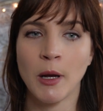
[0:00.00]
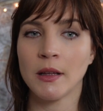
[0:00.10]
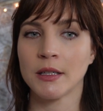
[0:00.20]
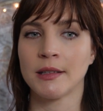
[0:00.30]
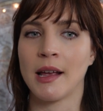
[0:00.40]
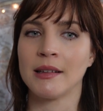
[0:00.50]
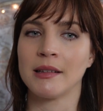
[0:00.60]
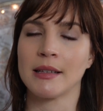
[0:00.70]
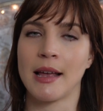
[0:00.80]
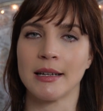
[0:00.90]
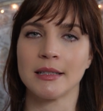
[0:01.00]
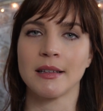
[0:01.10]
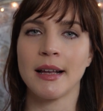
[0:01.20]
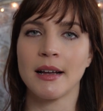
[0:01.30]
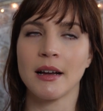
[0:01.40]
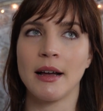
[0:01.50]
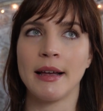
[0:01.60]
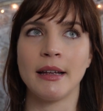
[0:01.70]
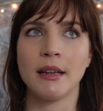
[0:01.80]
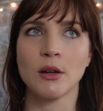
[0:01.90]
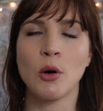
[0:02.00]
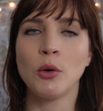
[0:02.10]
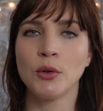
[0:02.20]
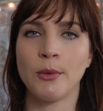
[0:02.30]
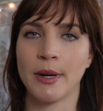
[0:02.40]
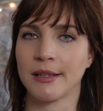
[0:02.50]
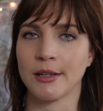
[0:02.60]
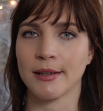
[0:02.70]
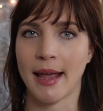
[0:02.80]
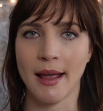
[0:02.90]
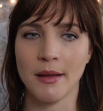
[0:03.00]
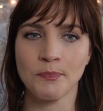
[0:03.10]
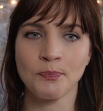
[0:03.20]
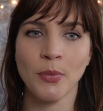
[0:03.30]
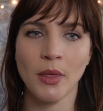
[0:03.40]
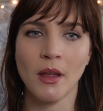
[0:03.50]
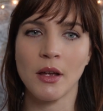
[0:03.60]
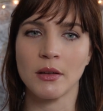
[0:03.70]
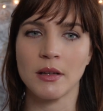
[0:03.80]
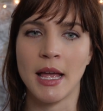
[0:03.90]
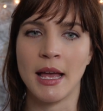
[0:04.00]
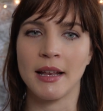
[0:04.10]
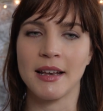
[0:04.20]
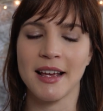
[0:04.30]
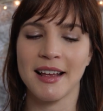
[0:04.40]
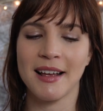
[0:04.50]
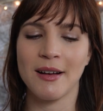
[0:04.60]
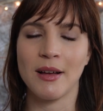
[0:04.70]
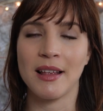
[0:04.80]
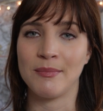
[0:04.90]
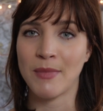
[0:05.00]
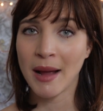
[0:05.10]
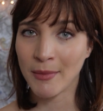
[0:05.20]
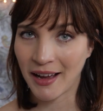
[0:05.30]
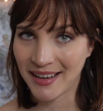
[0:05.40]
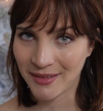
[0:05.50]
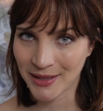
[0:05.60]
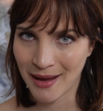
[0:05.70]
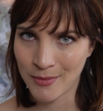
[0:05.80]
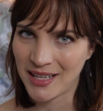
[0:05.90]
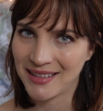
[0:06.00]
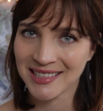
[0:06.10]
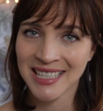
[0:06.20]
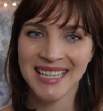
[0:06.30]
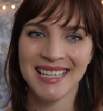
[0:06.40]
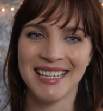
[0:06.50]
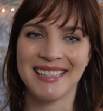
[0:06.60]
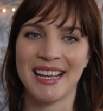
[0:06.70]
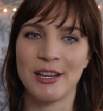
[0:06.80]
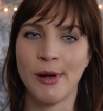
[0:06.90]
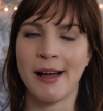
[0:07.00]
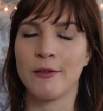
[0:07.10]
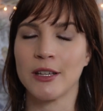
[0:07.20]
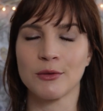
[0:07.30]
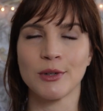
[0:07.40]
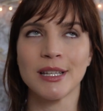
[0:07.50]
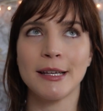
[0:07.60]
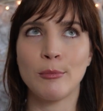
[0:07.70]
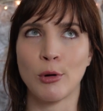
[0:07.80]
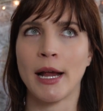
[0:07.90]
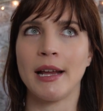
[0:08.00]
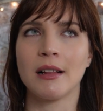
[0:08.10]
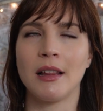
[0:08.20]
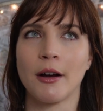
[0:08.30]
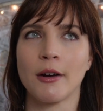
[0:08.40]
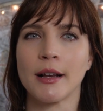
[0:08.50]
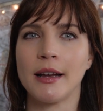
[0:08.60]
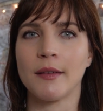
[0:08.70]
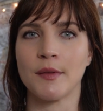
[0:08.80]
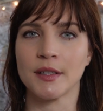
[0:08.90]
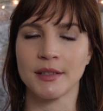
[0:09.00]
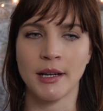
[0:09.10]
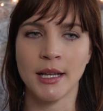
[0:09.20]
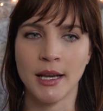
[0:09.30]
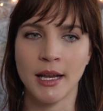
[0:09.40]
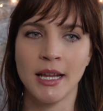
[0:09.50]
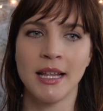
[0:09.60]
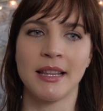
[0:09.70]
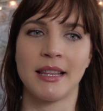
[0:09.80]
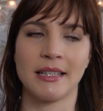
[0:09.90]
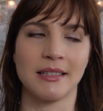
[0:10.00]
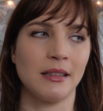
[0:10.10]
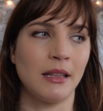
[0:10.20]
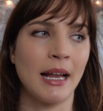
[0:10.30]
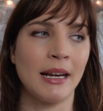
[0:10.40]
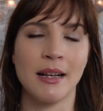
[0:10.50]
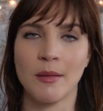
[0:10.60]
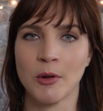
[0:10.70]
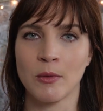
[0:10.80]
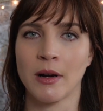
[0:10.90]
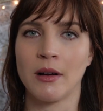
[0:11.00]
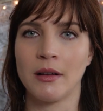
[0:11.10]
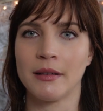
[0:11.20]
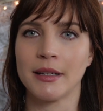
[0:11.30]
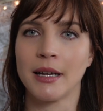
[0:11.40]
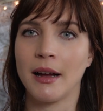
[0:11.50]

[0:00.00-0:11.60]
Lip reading: Butler says that it's like a cold winter day. And in my mind, what that means is that you have this really bright clarity of the sun that's lighting up the world,